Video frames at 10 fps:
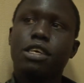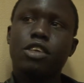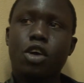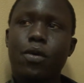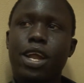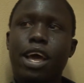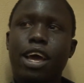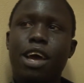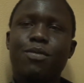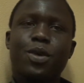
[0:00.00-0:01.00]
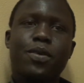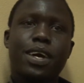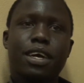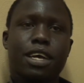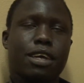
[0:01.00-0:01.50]
So when I came to
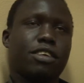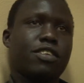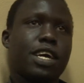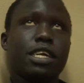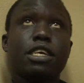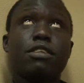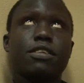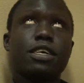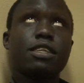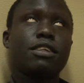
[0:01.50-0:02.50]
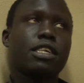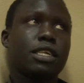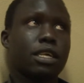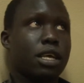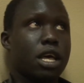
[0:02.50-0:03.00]
United
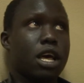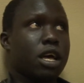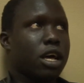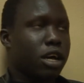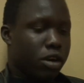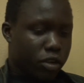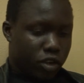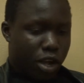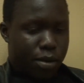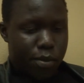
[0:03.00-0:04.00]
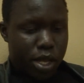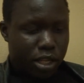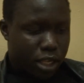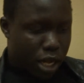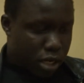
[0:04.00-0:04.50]
States, I was so
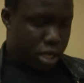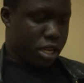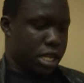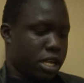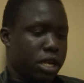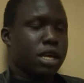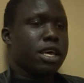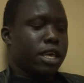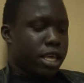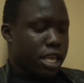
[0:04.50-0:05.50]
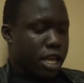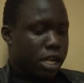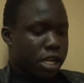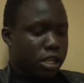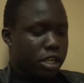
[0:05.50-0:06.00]
amazed that here
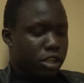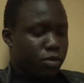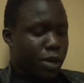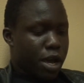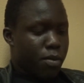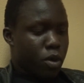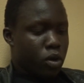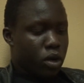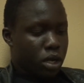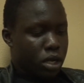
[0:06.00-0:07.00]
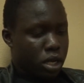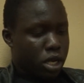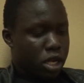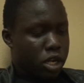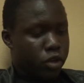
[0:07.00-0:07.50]
they teach Bible.
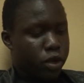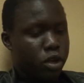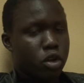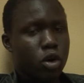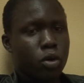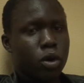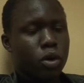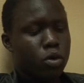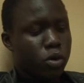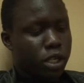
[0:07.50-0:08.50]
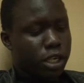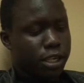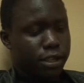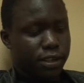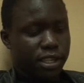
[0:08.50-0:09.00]
You'll know who
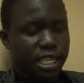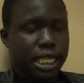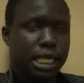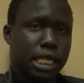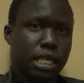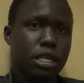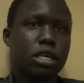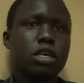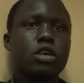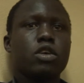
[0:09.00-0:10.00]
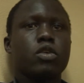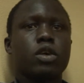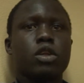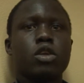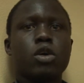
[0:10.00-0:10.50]
Jesus is.
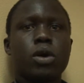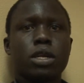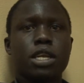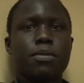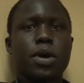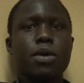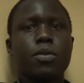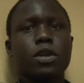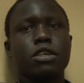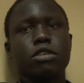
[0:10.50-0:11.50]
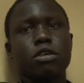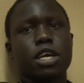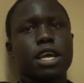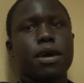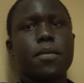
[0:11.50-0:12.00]
You'll know what the Bible is
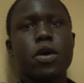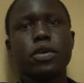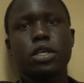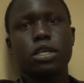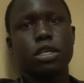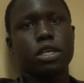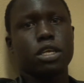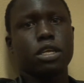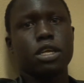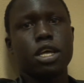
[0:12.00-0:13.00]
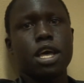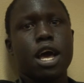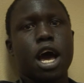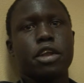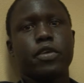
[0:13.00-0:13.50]
talking about.
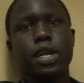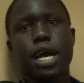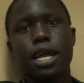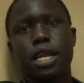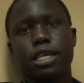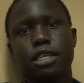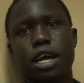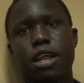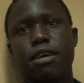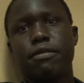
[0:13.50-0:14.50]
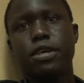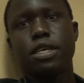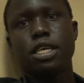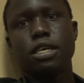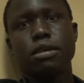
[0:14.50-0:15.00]
And you'll understand
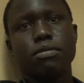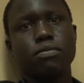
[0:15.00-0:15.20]
everything.